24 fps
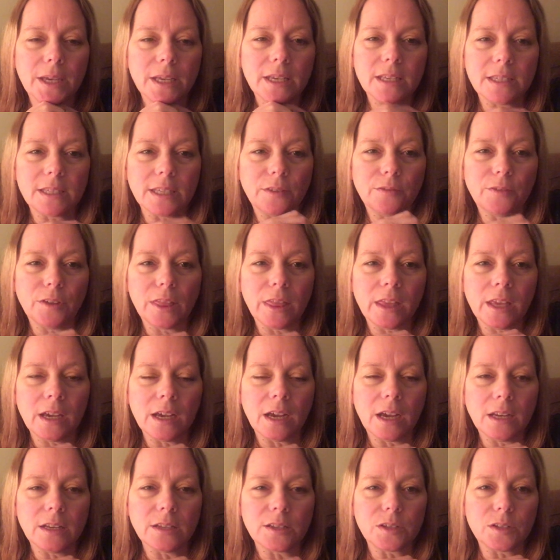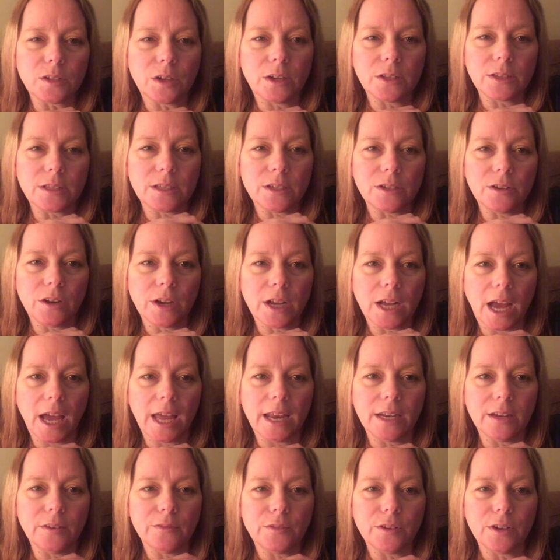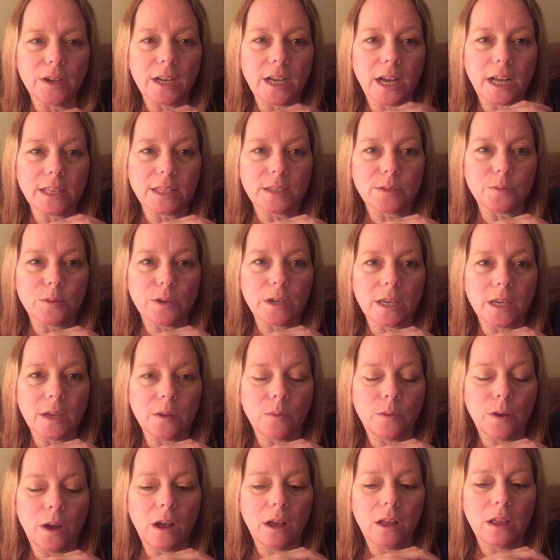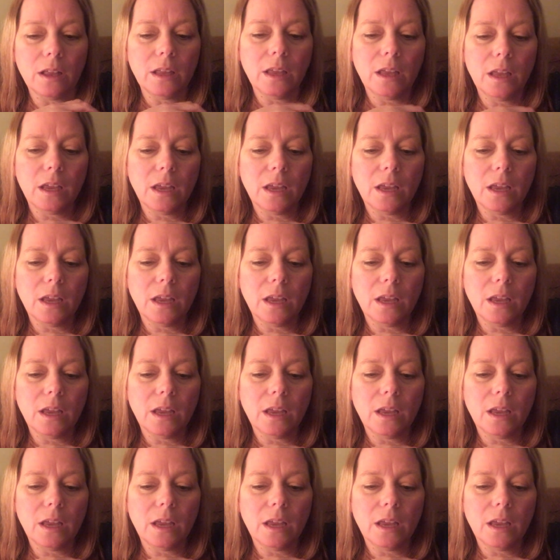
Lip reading: because everything kind of starts in your gut, and if your gut's working well